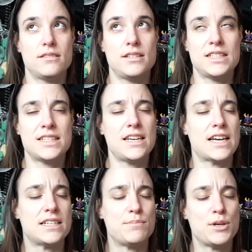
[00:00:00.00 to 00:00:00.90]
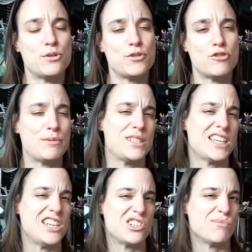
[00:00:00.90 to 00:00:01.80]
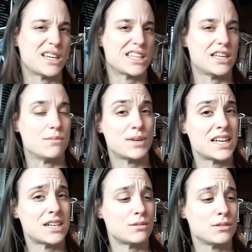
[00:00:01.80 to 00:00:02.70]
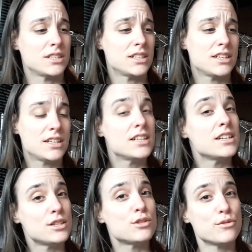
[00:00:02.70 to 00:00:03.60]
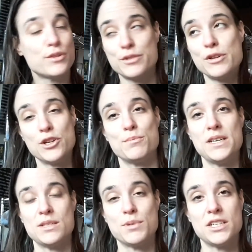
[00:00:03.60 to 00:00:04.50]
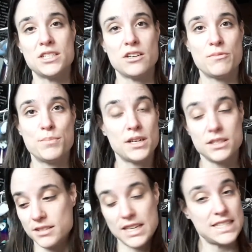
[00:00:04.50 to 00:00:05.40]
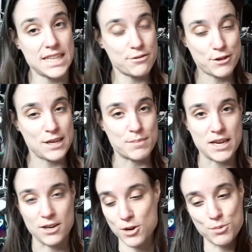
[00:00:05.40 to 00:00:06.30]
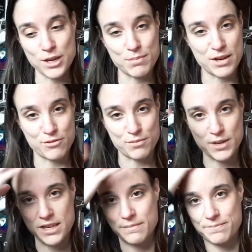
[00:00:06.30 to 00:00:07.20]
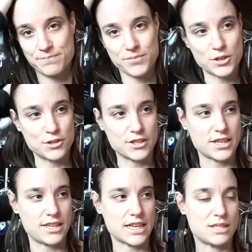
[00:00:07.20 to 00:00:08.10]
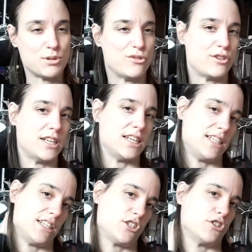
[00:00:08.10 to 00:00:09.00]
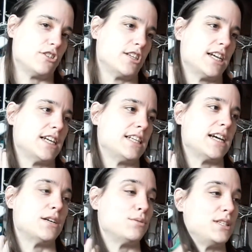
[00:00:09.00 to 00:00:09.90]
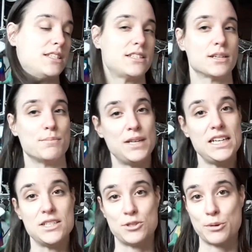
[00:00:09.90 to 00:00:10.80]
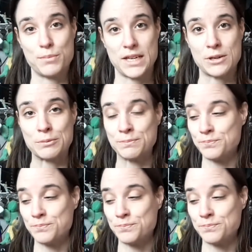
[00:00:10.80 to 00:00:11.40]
Let's say had a bit of a reputation back then, but now so it's a very good place to buy stuff. But that's it for eBay. No more eBay for me because I had a bit of an addiction, and now it's completely stopped now.